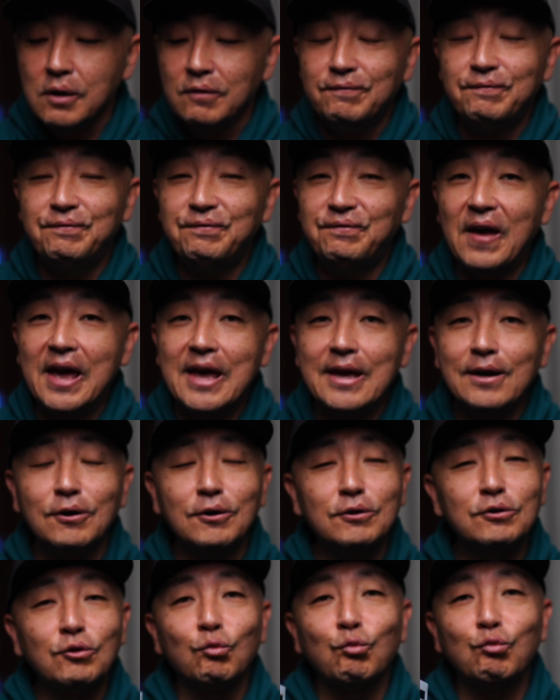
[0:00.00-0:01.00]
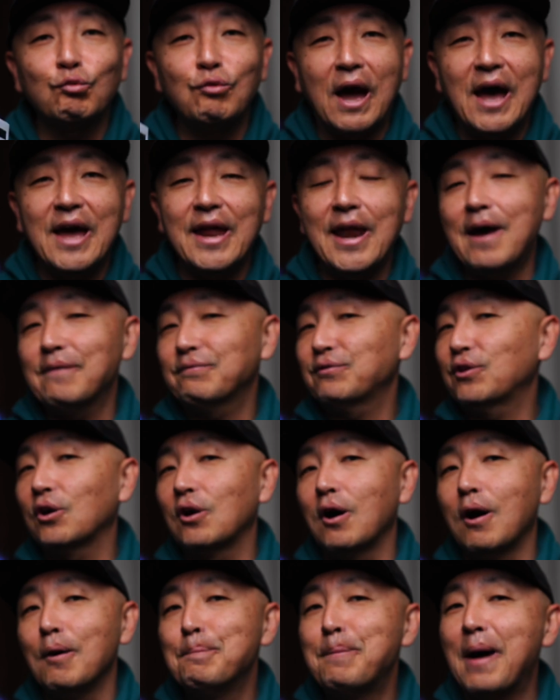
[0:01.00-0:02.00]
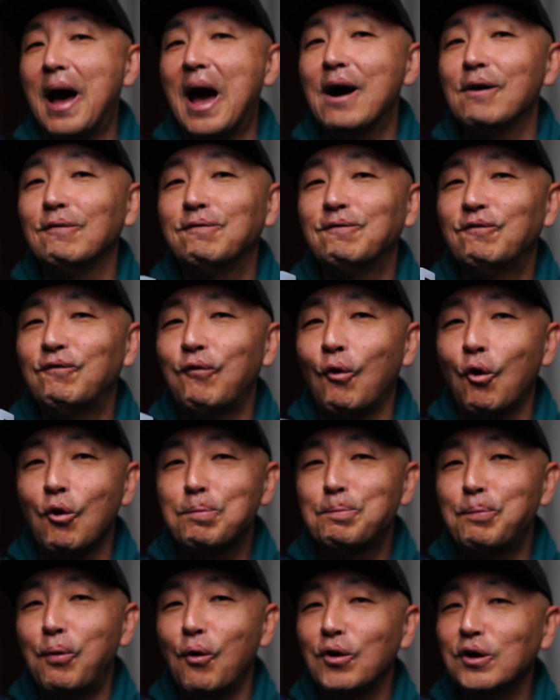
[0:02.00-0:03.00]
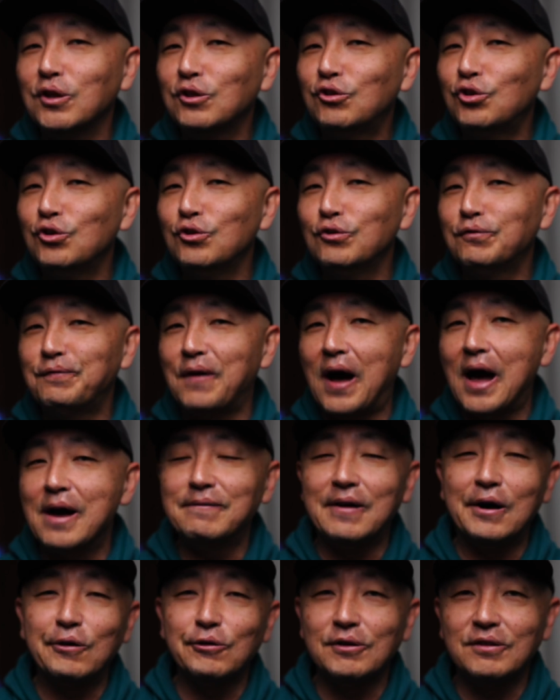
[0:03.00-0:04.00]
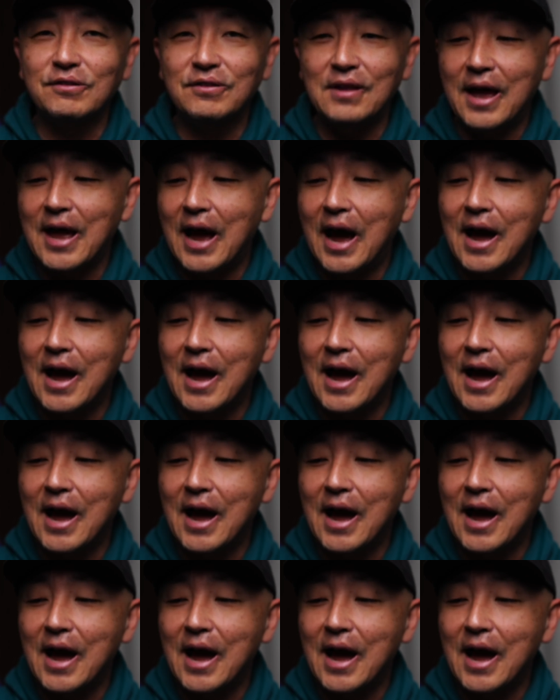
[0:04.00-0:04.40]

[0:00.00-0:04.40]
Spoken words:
failed right after about 4.25, I want to say.